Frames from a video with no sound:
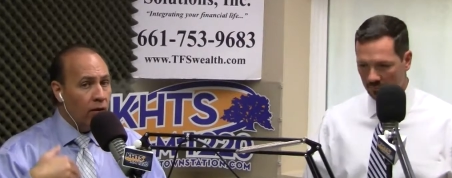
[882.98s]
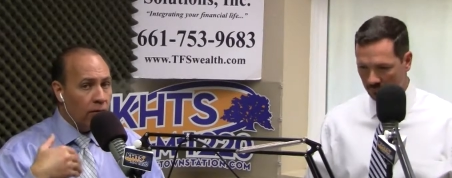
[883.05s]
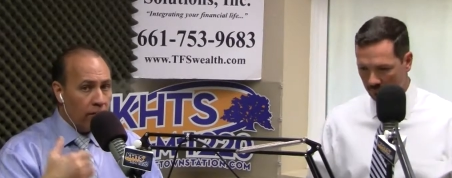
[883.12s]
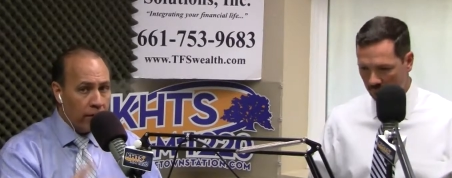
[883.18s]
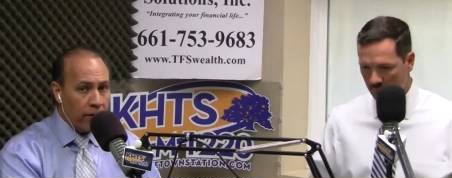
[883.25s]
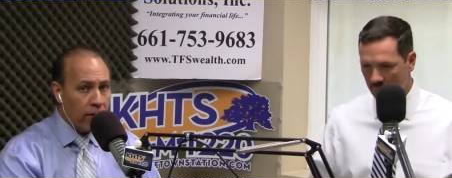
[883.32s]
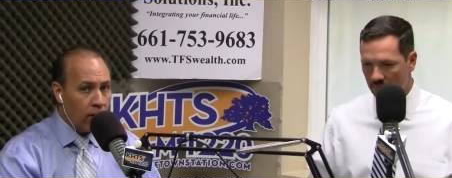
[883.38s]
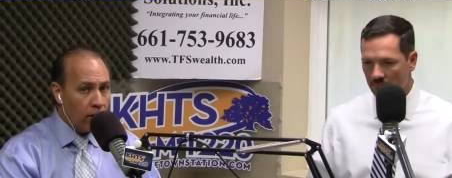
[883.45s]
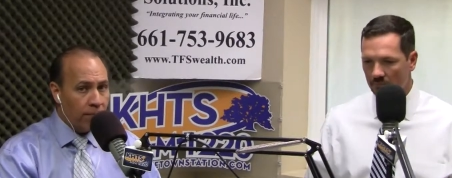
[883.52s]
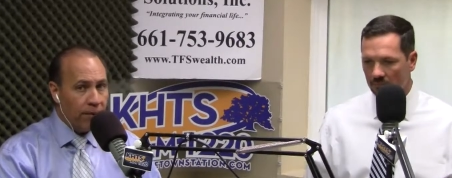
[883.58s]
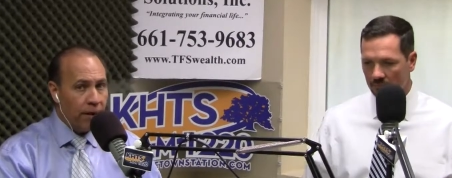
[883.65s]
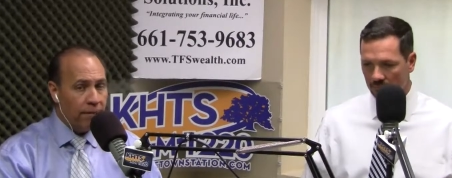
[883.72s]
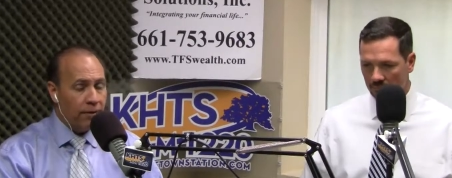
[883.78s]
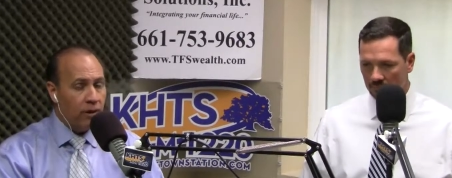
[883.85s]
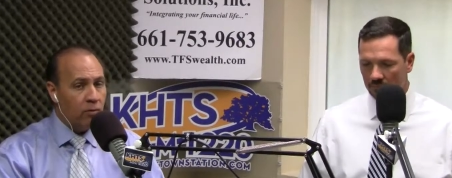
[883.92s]
Speaker 1: credit card
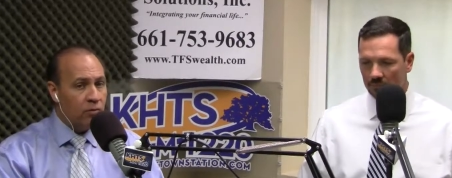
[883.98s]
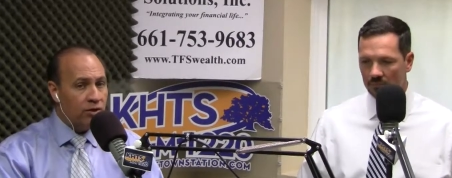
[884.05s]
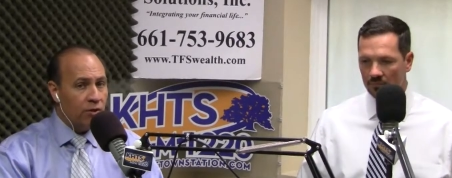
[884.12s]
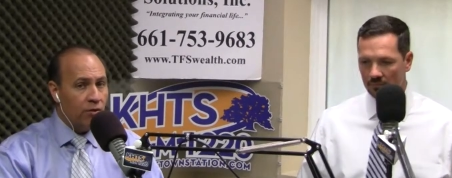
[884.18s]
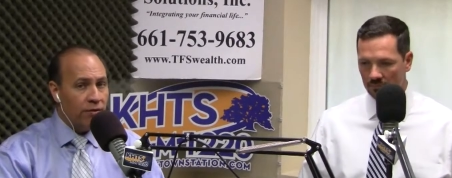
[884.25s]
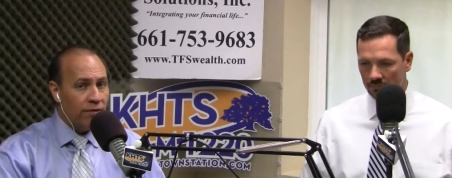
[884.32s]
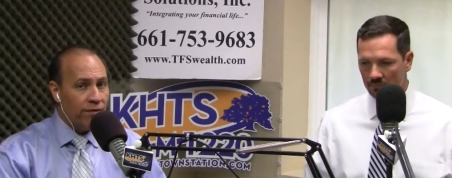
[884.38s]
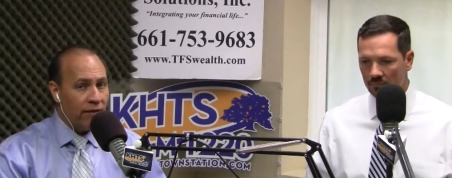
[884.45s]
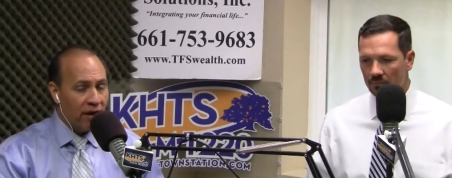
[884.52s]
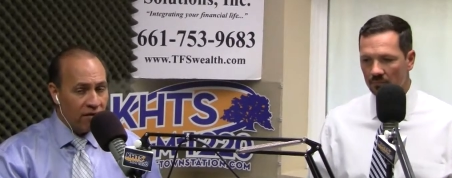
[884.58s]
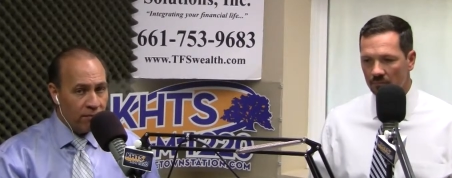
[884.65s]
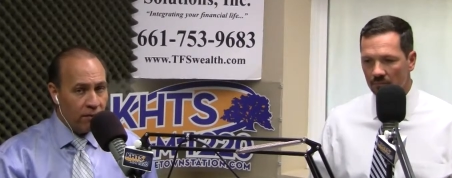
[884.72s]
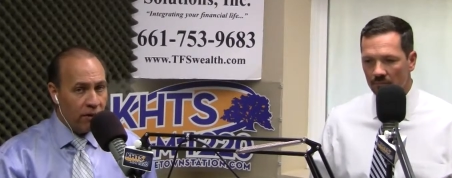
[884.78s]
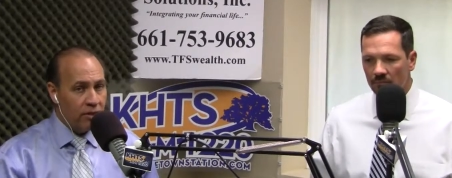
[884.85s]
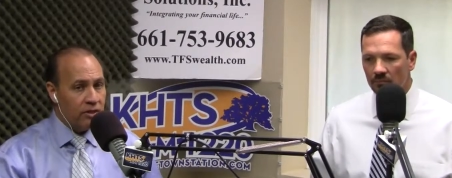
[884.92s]
payment and it was going to
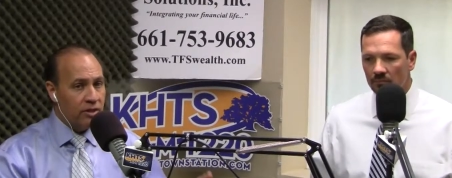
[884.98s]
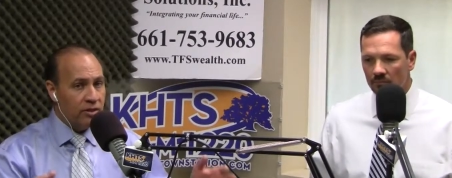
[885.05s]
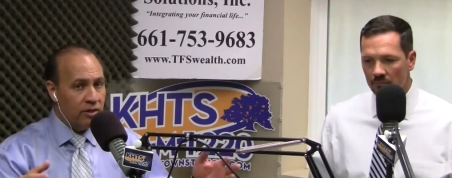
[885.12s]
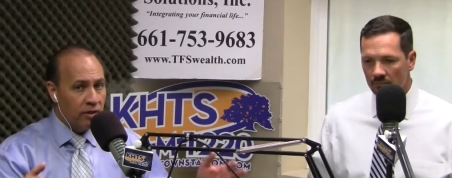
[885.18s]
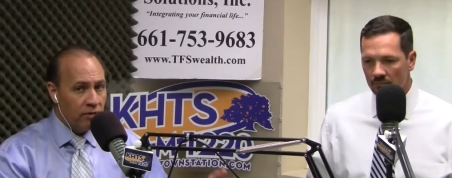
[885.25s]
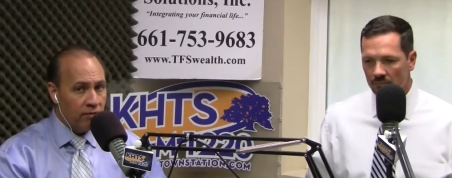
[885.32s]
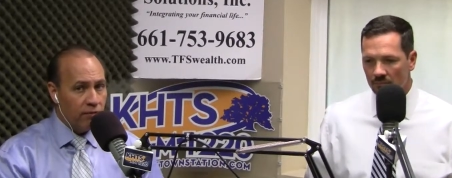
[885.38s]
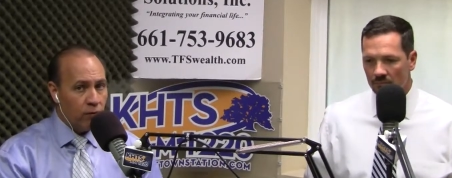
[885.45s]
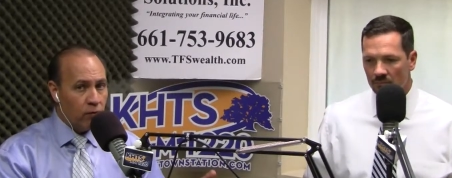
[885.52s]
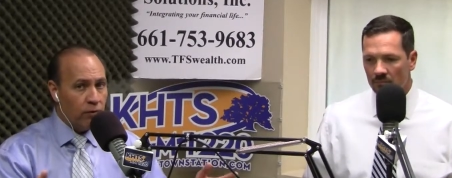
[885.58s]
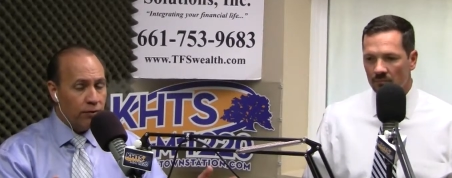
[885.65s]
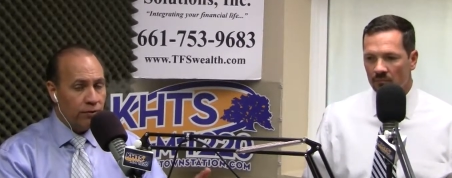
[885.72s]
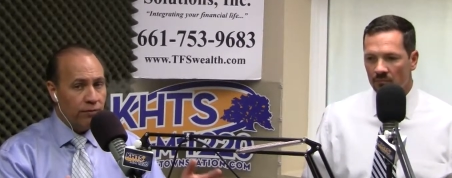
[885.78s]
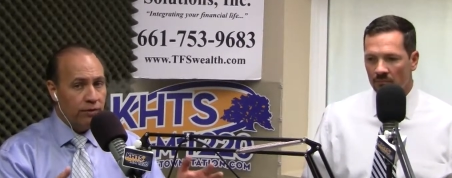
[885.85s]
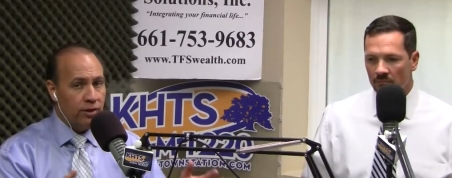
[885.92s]
five places and then four
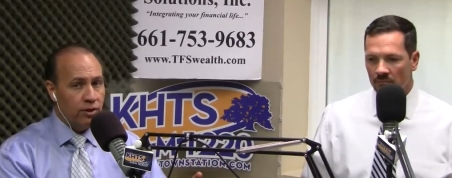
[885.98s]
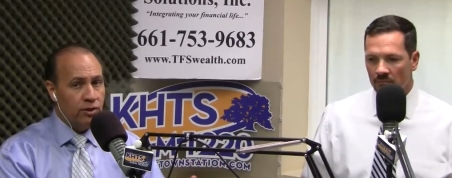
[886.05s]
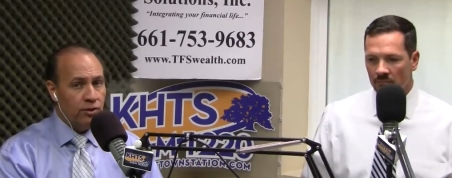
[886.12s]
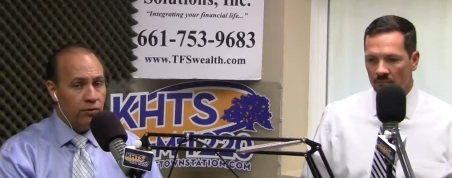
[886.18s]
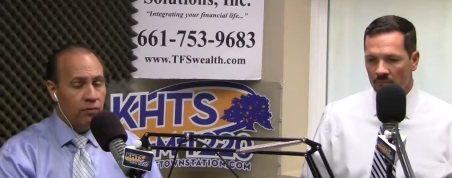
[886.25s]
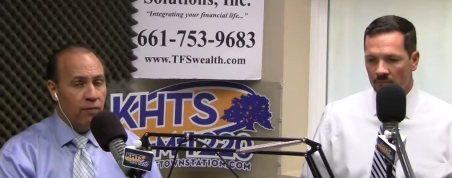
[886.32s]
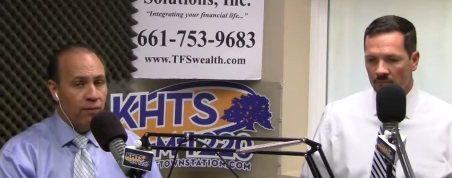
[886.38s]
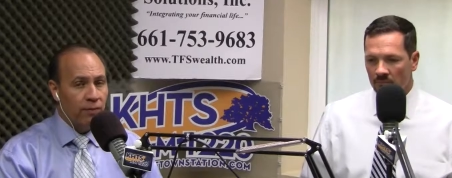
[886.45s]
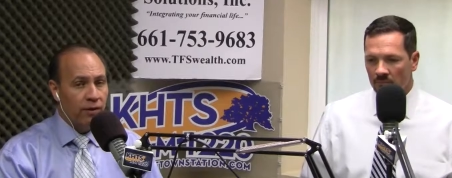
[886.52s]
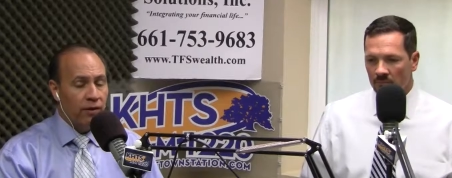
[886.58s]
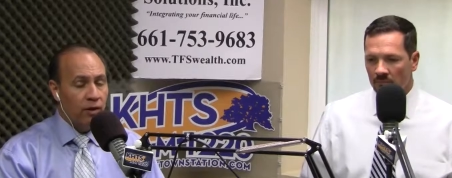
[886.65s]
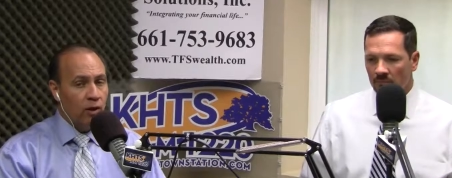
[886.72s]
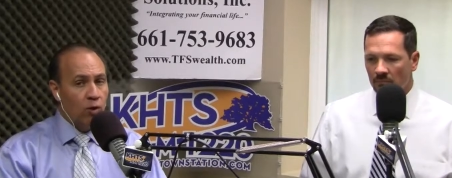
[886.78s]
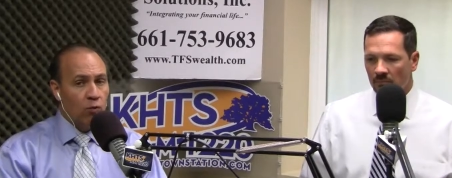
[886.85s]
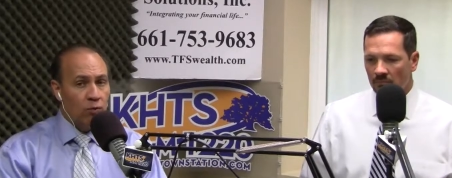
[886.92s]
and three and two,
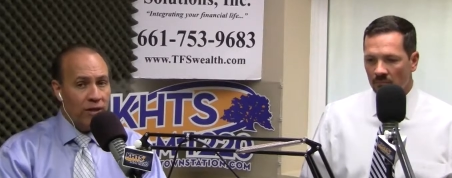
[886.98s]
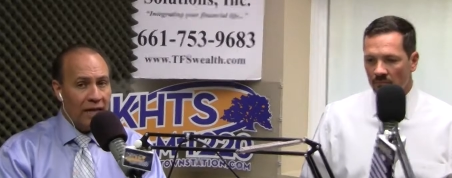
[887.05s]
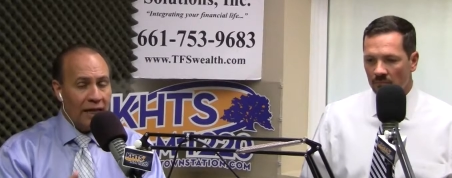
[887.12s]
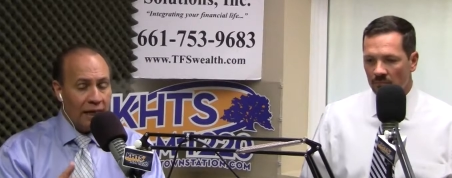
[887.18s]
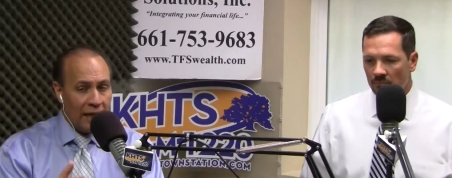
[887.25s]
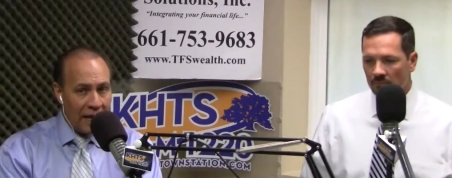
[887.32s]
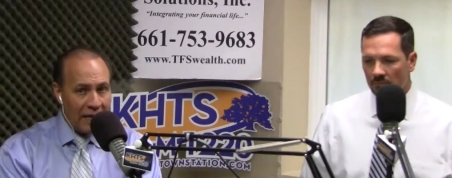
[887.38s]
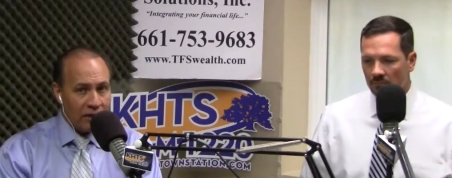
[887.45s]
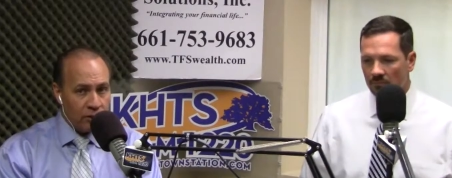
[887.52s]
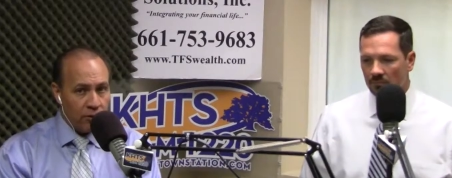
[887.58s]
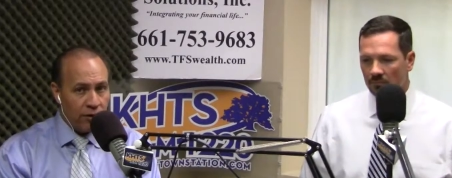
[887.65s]
when that last